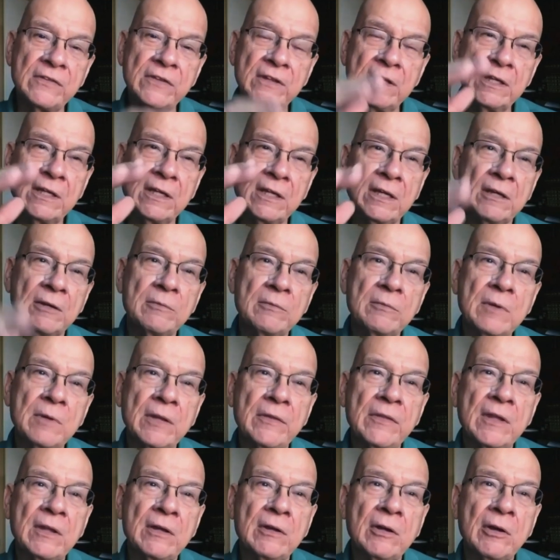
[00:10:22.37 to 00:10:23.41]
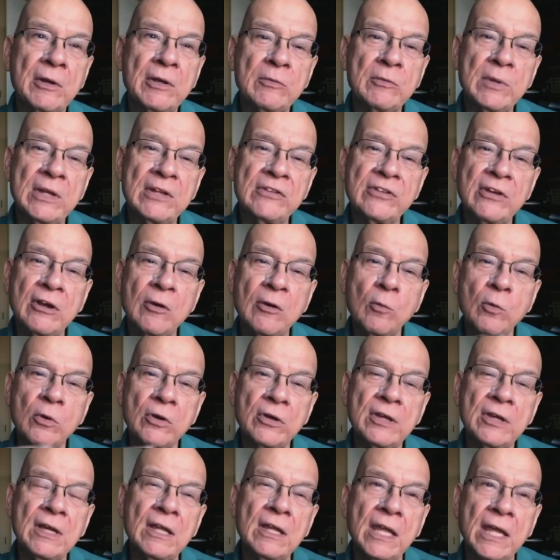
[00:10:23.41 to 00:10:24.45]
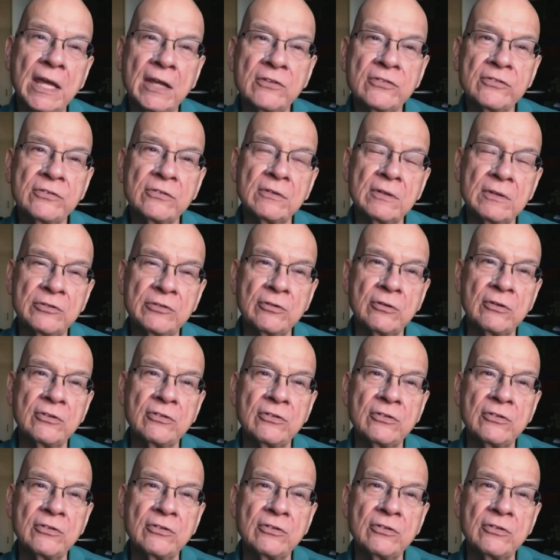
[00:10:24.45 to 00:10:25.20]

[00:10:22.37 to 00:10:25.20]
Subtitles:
that you may say our working class